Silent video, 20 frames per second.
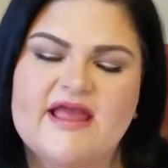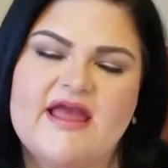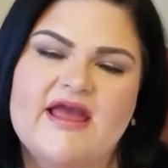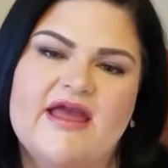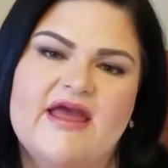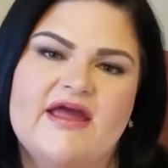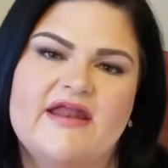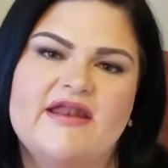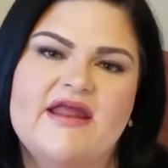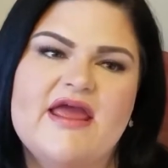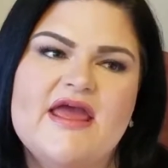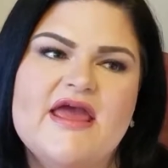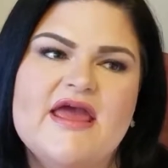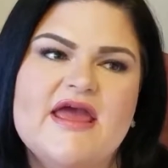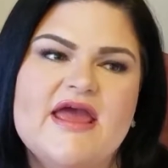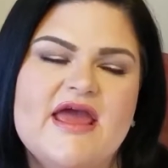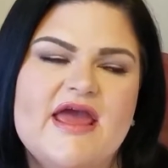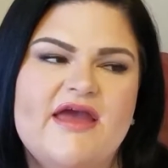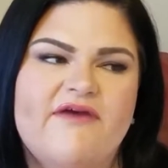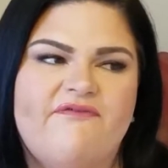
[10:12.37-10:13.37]
And
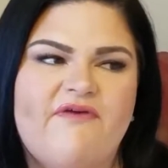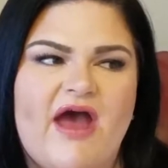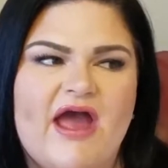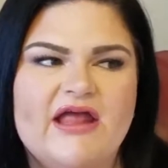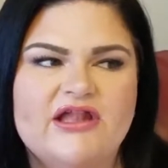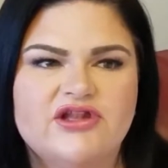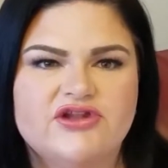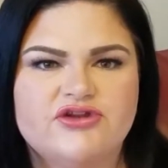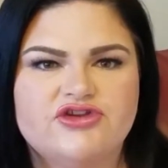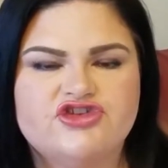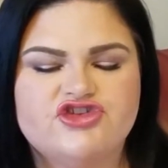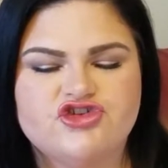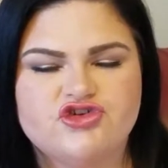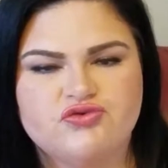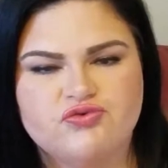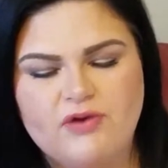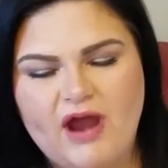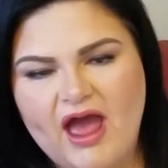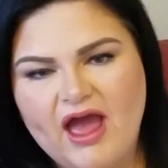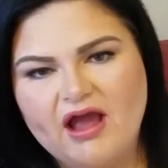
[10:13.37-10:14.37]
if I
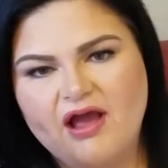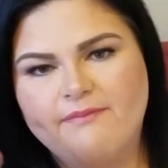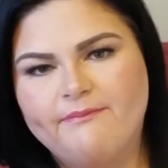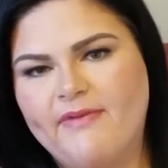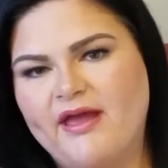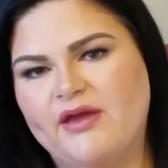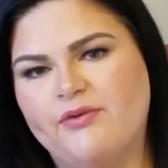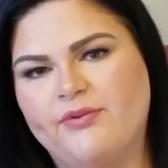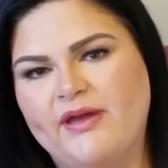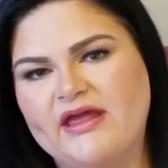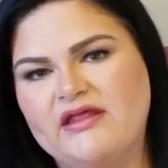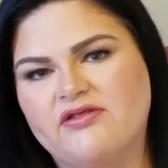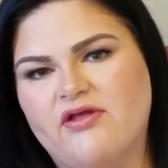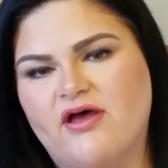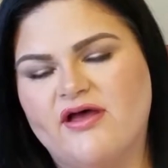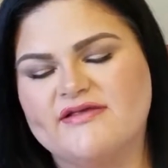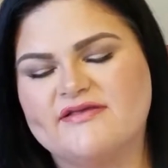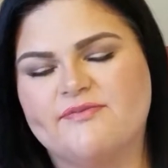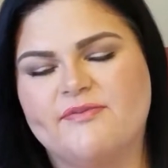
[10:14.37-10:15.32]
track my weight loss,